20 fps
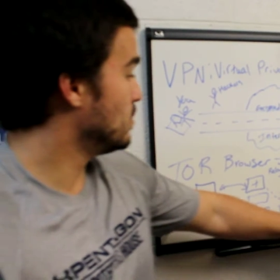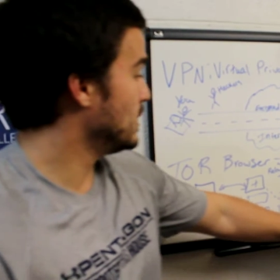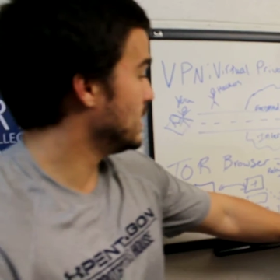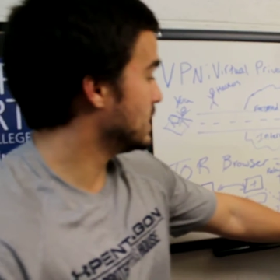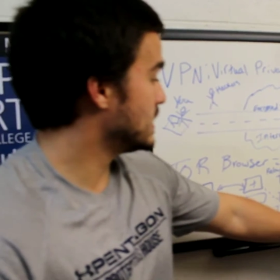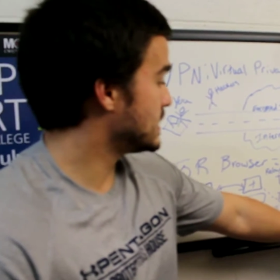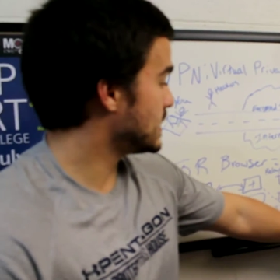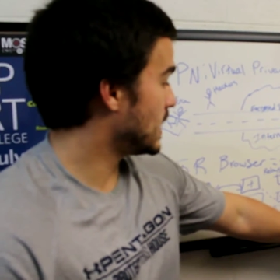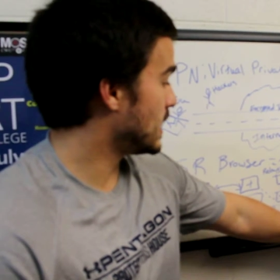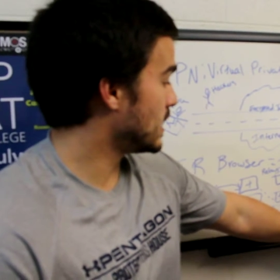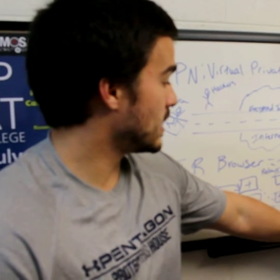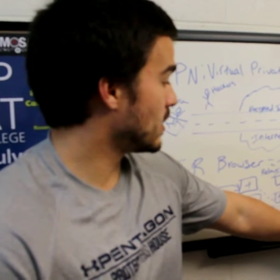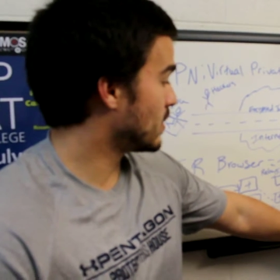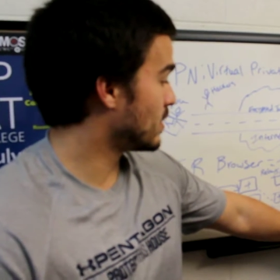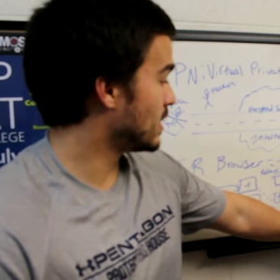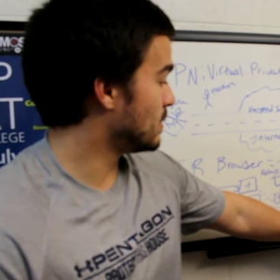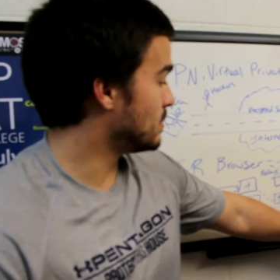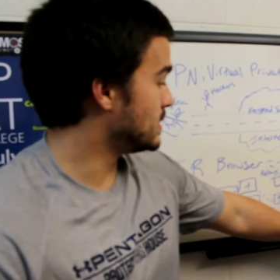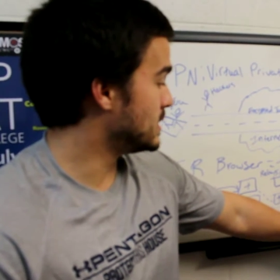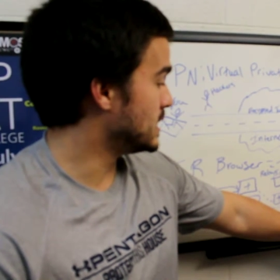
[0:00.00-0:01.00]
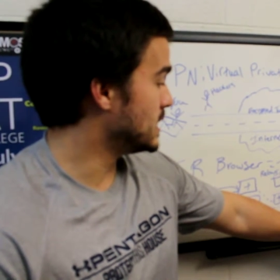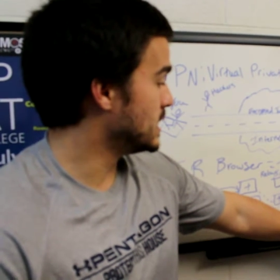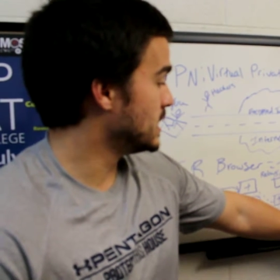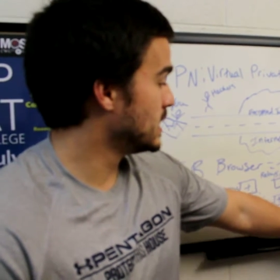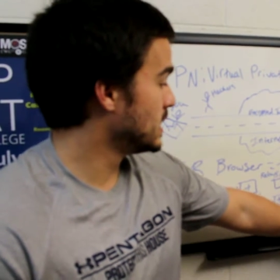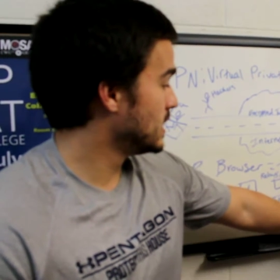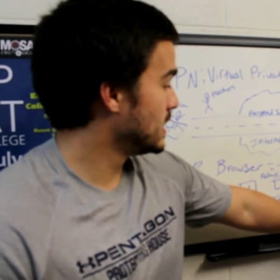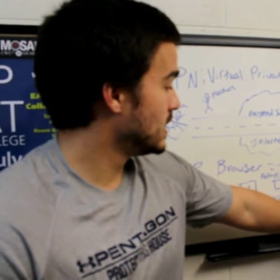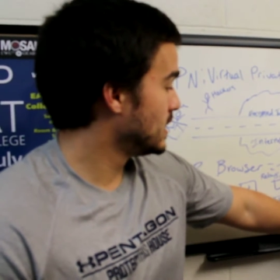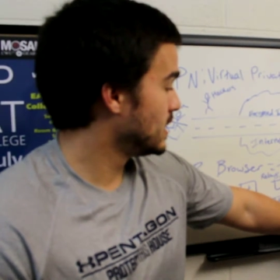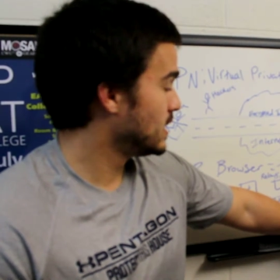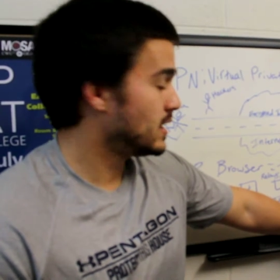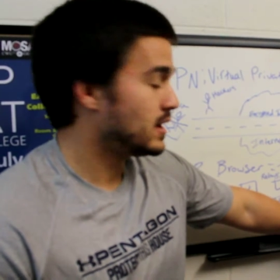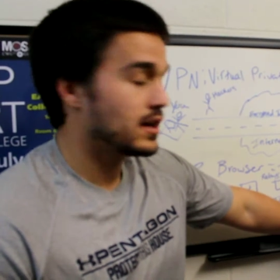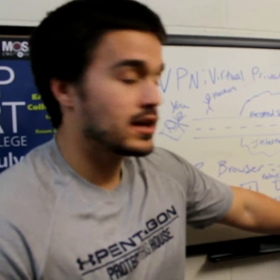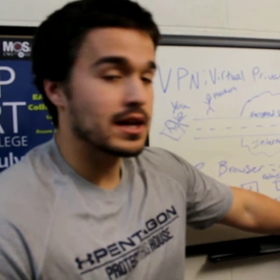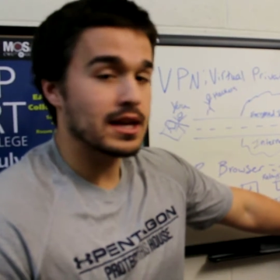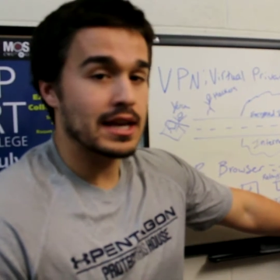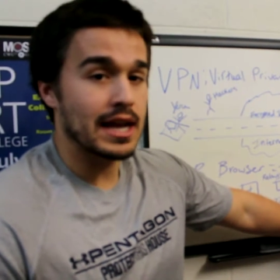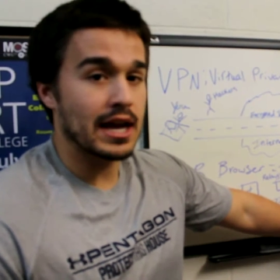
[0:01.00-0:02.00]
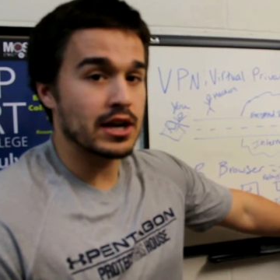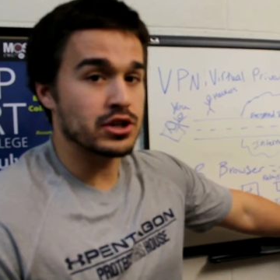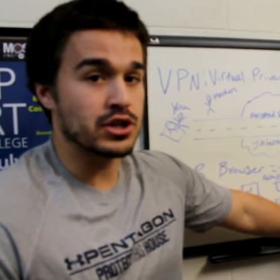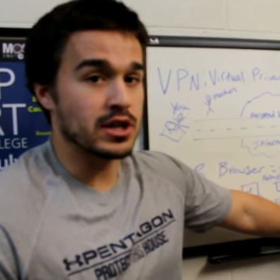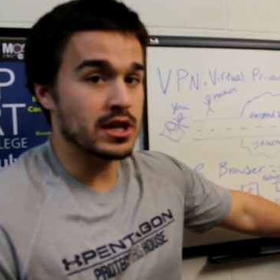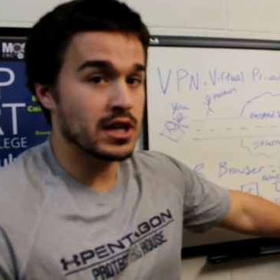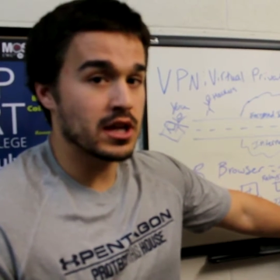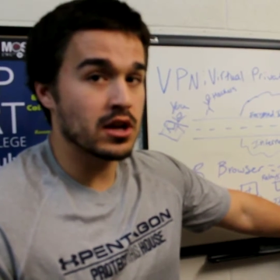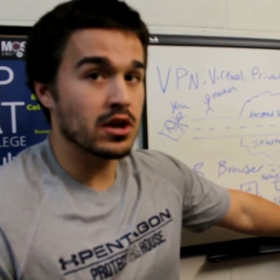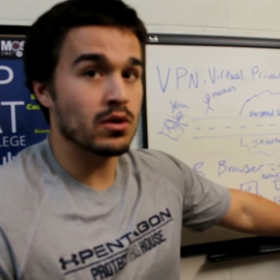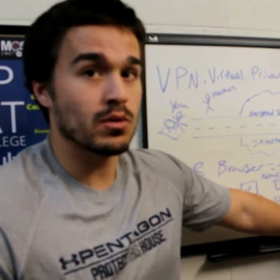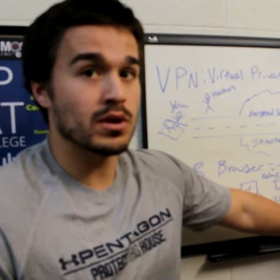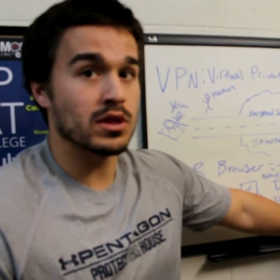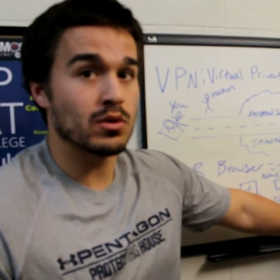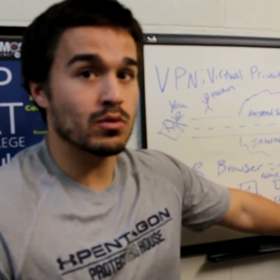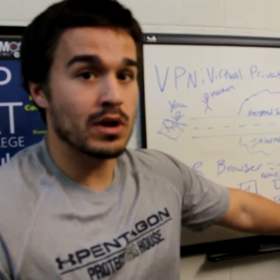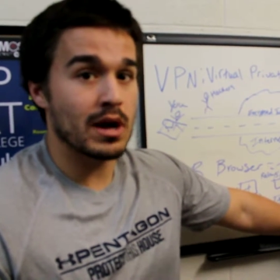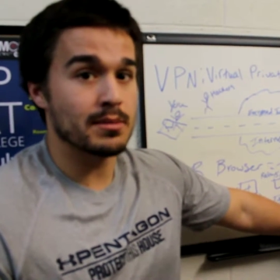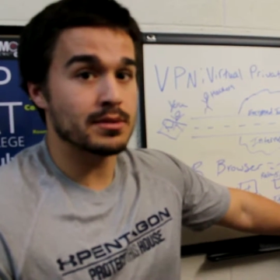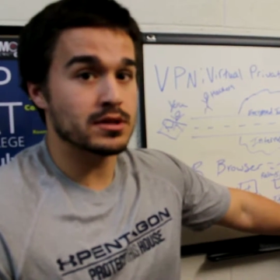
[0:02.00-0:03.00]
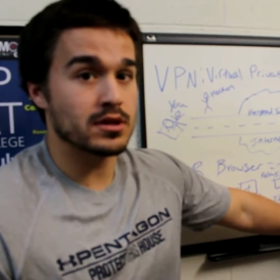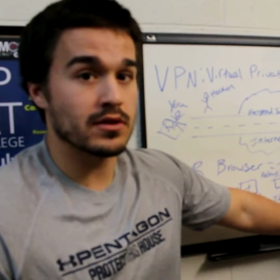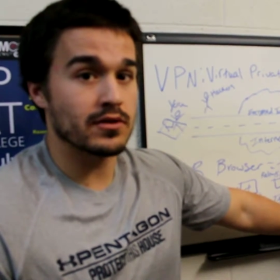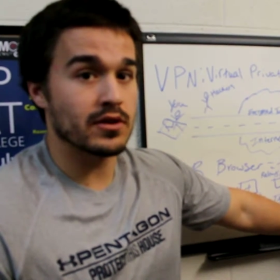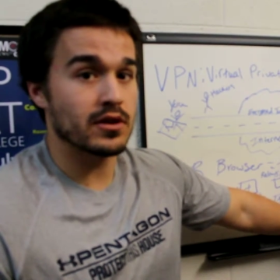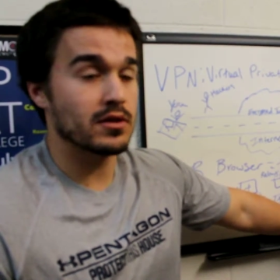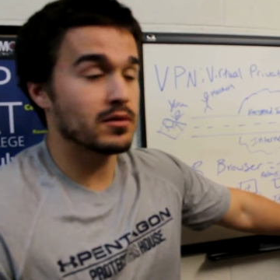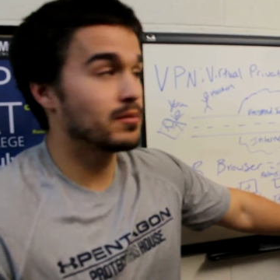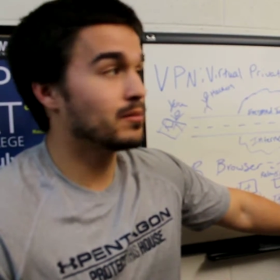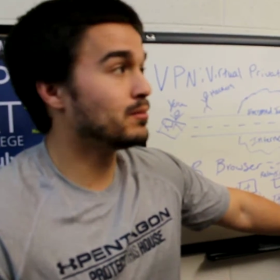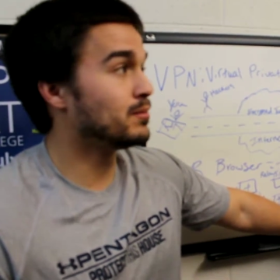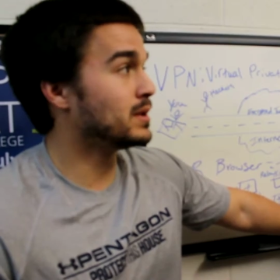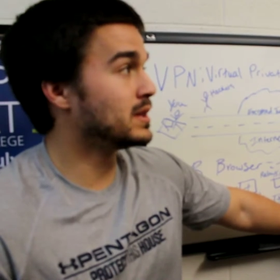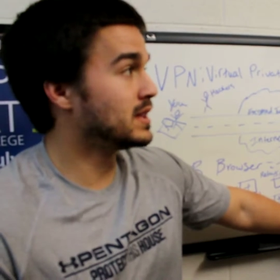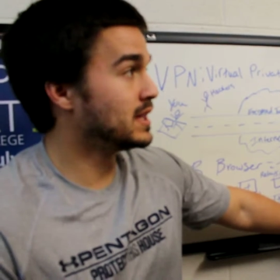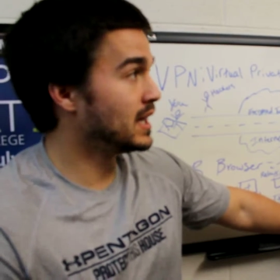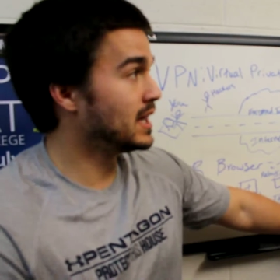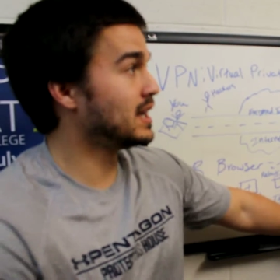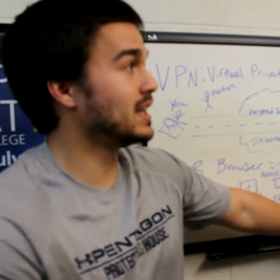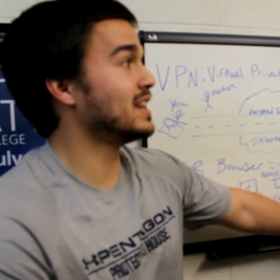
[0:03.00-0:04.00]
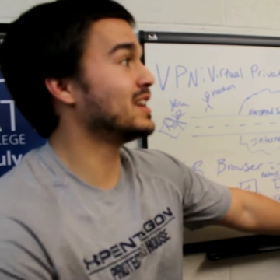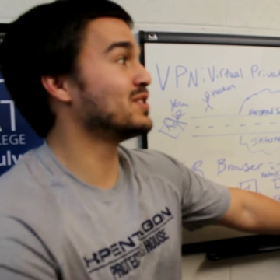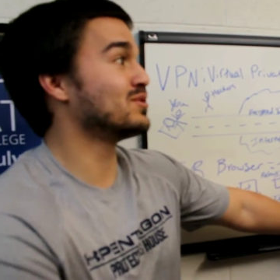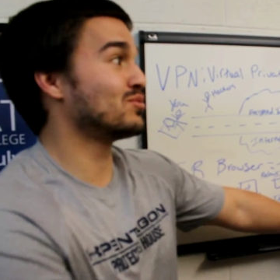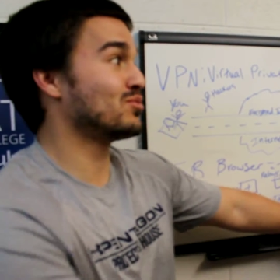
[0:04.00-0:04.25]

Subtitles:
be this unencrypted connection here with the web server. But then it is